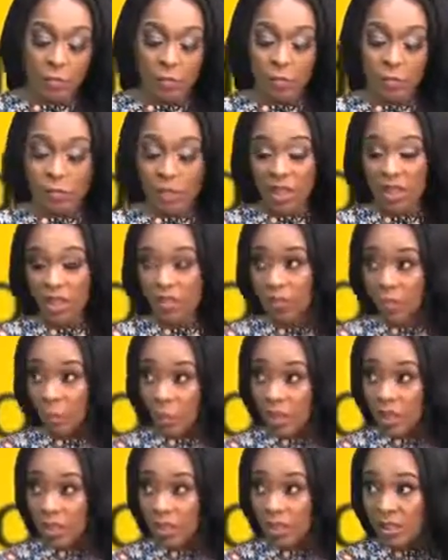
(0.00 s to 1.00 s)
bigger
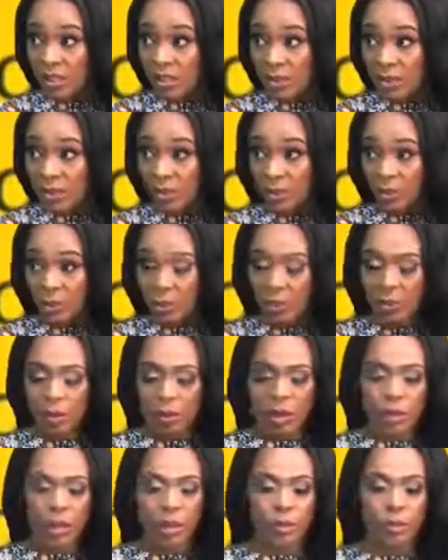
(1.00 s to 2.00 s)
voice,
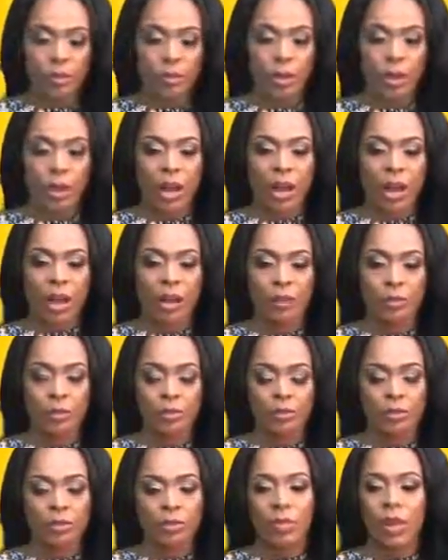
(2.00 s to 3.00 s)
So
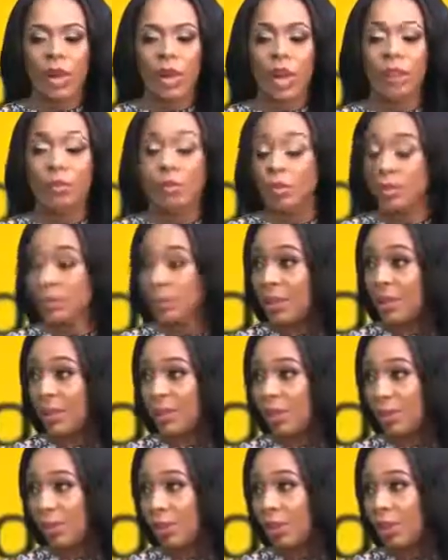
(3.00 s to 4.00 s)
I've always been
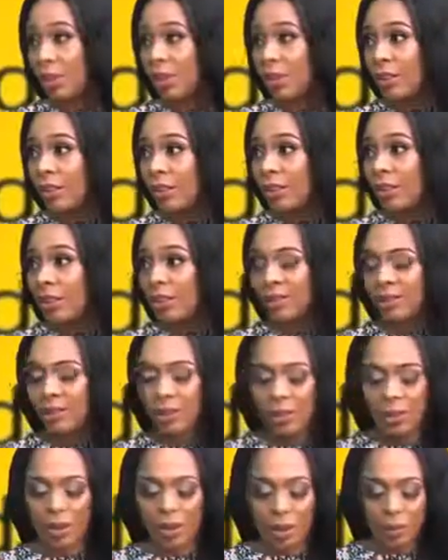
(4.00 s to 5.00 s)
into charity,
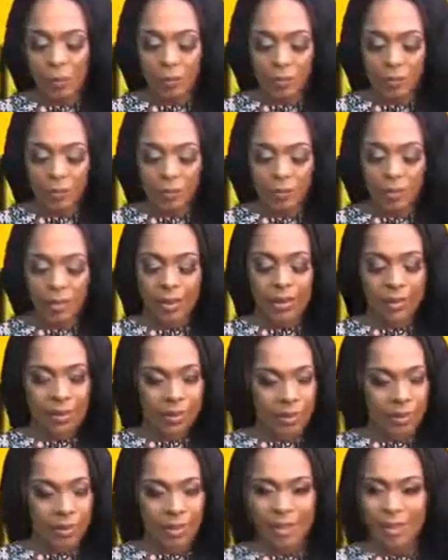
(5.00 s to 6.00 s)
so
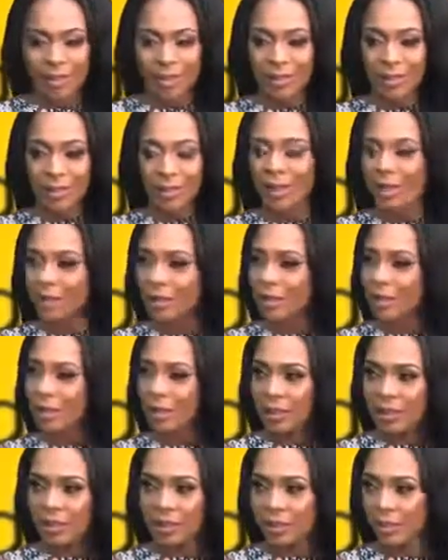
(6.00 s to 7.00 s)
that is already
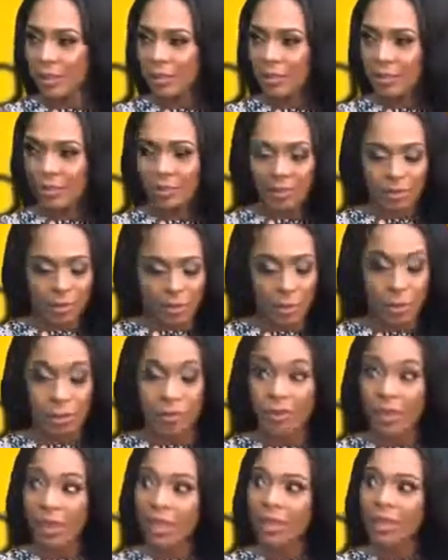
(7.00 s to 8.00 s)
kickstarting
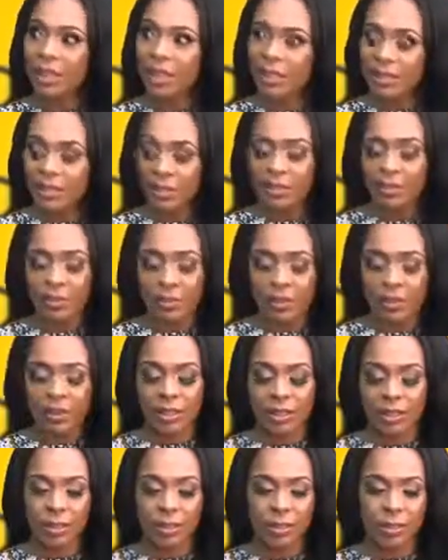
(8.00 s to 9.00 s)
already. That's
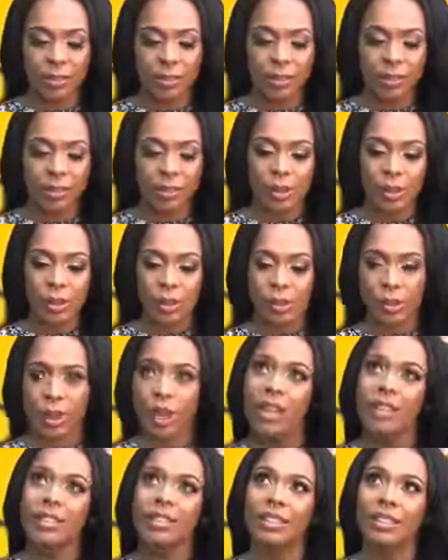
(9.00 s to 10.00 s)
already in the
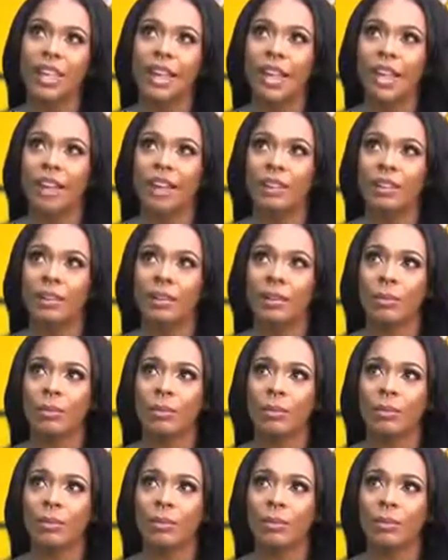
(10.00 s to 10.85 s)
works, and